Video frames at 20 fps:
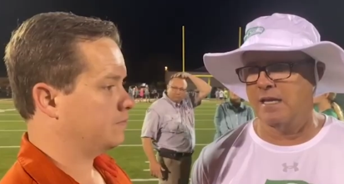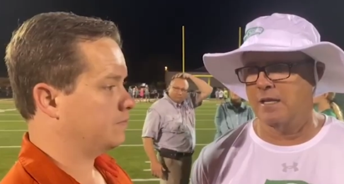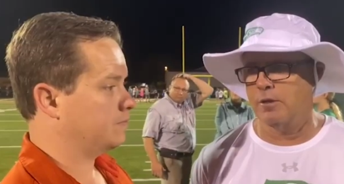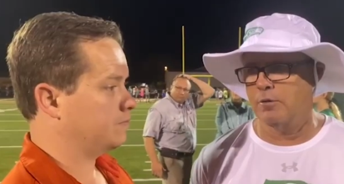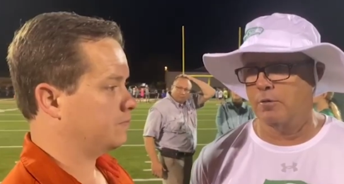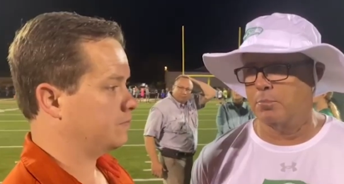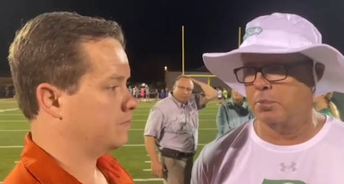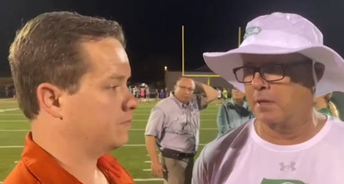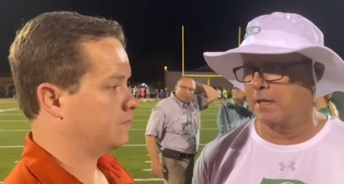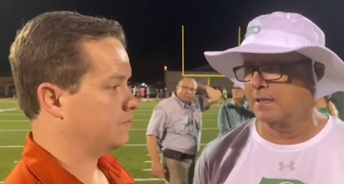Speaker 1: they
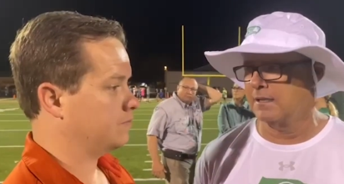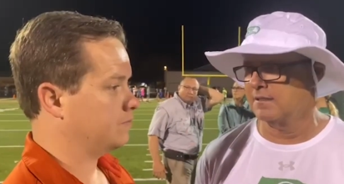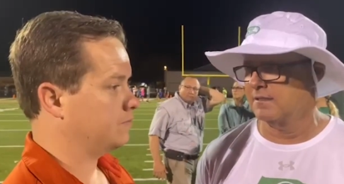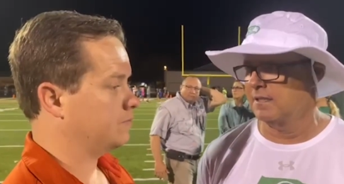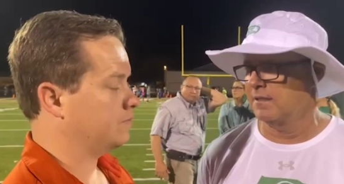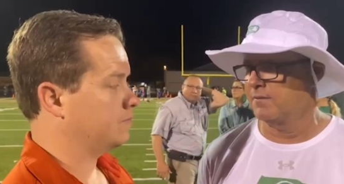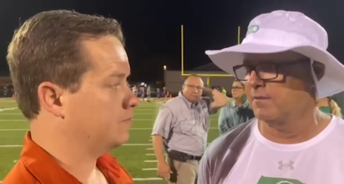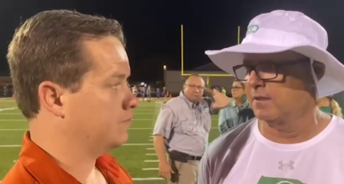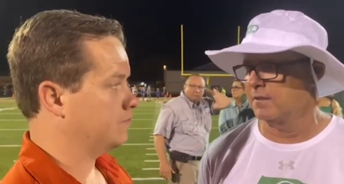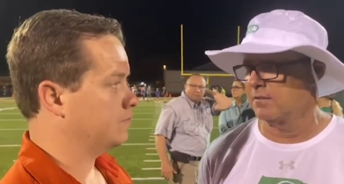were playing us
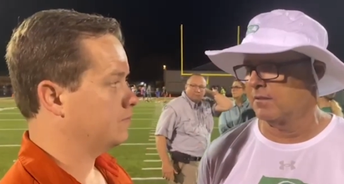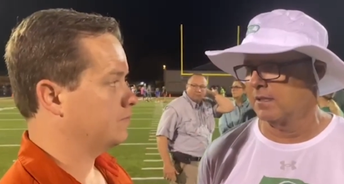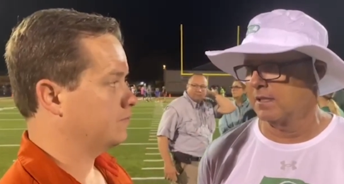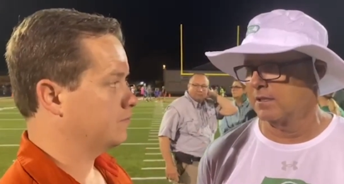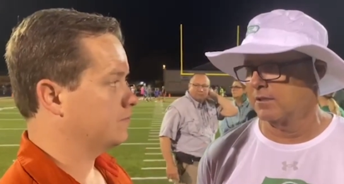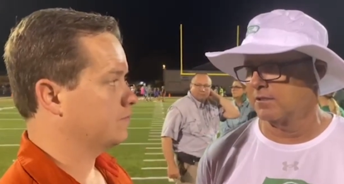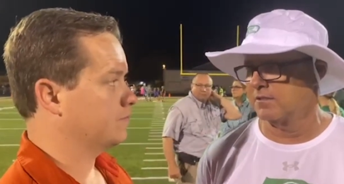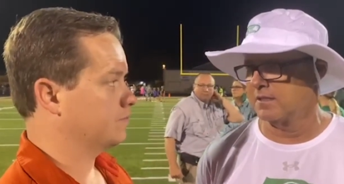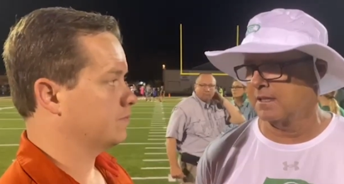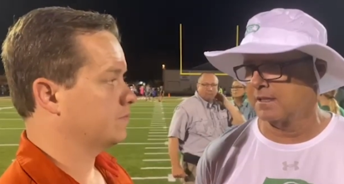defensively in
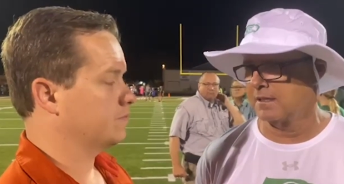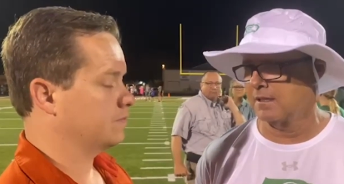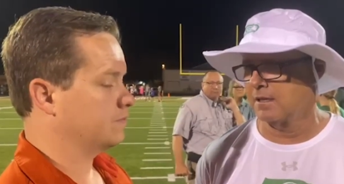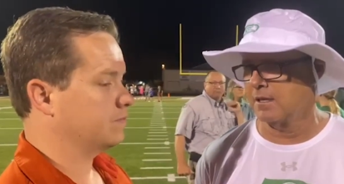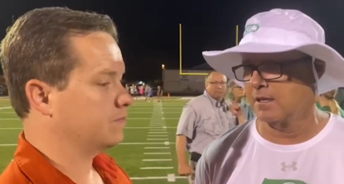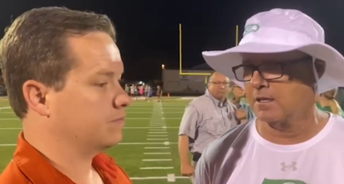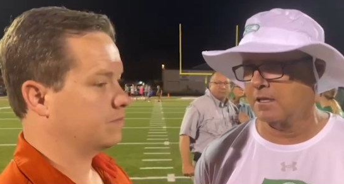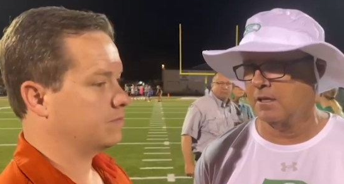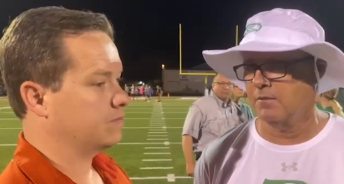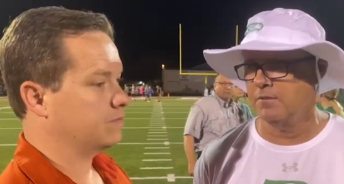their secondary
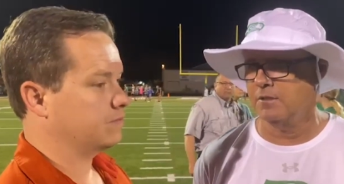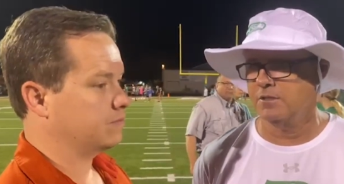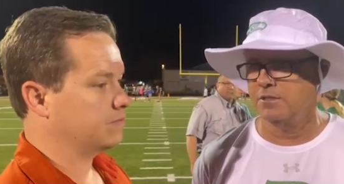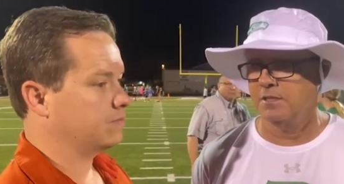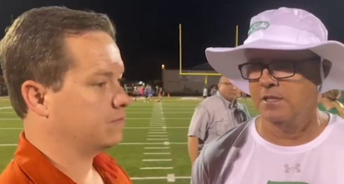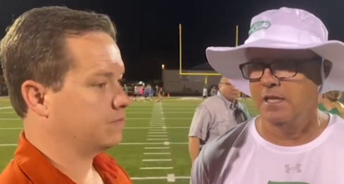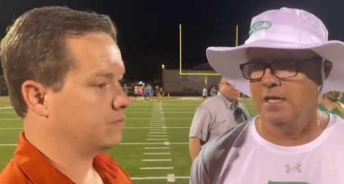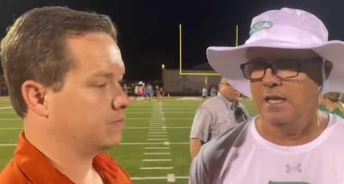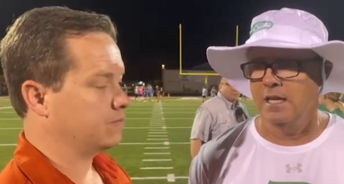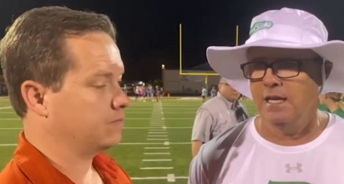coverage, and
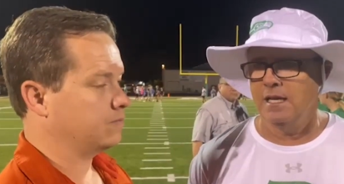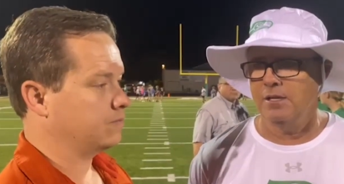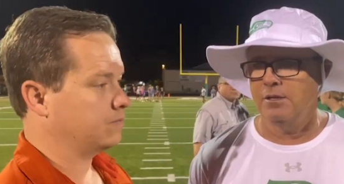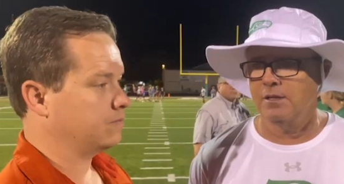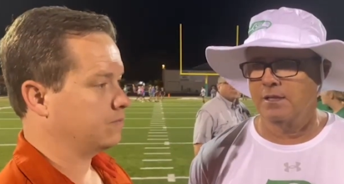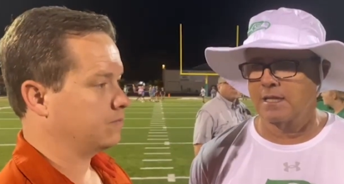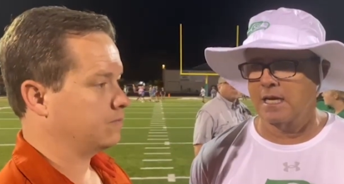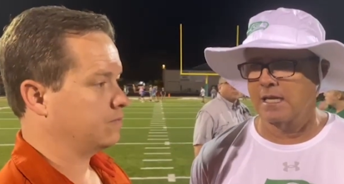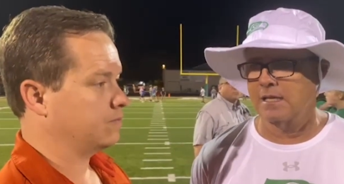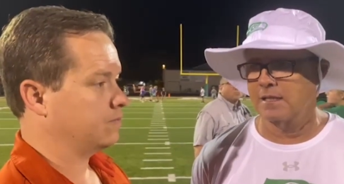you know,
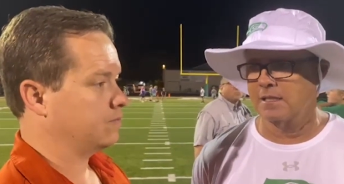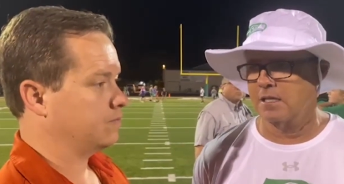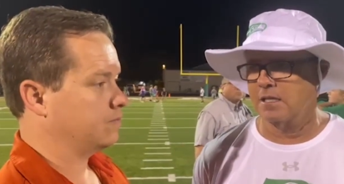kind of